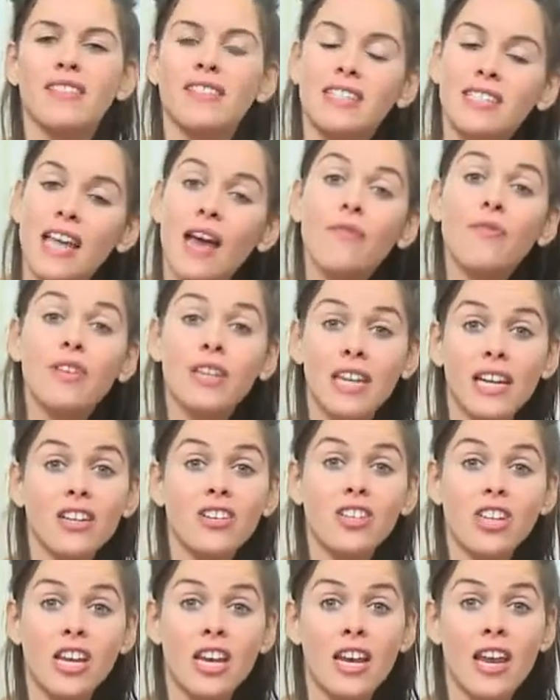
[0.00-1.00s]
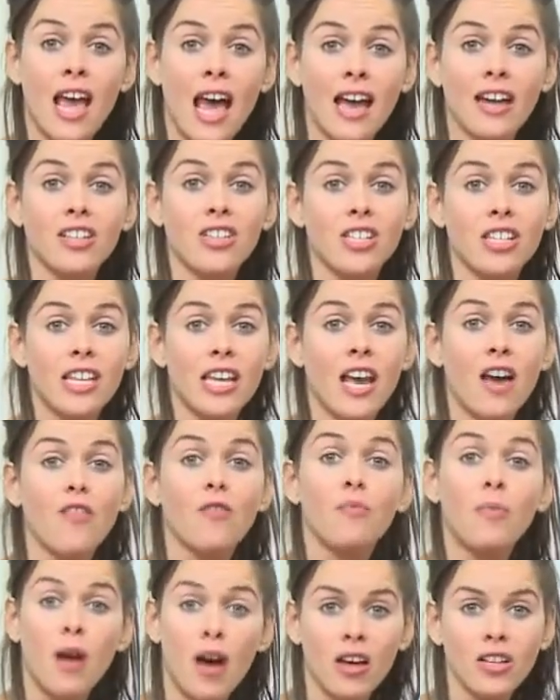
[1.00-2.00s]
The definition actually
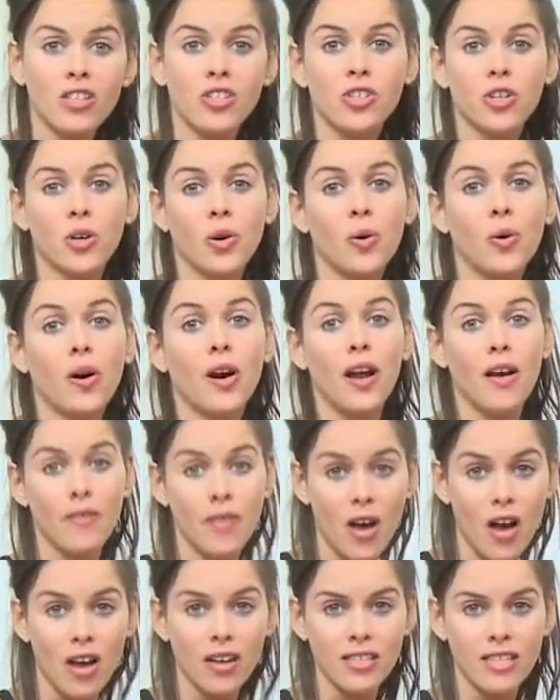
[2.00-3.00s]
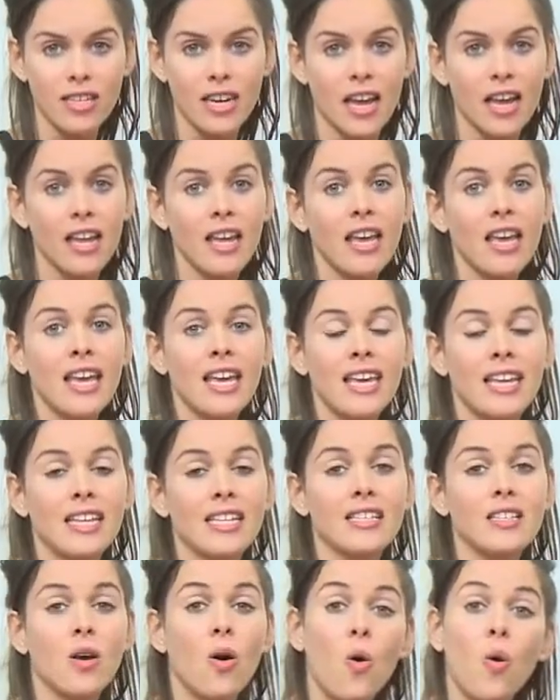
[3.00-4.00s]
of posture or of asana
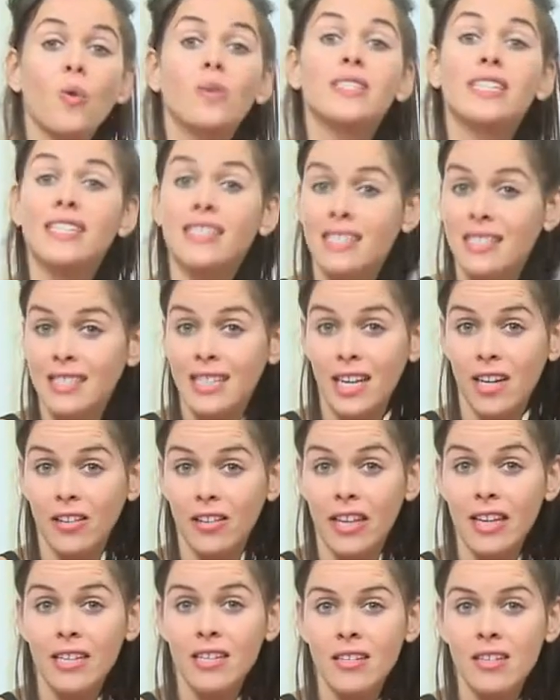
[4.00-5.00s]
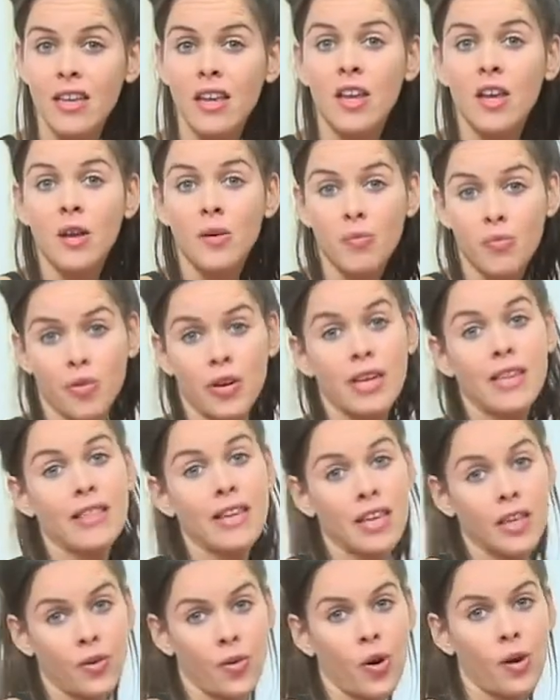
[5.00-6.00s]
is holding stillness,
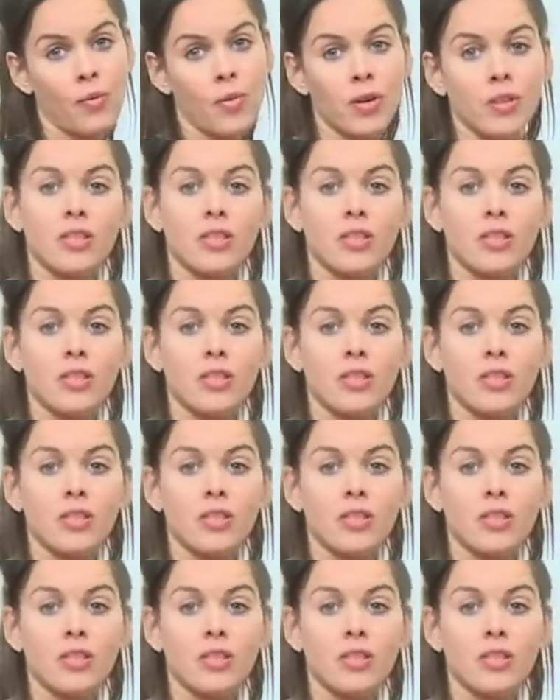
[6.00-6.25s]
breathing normal.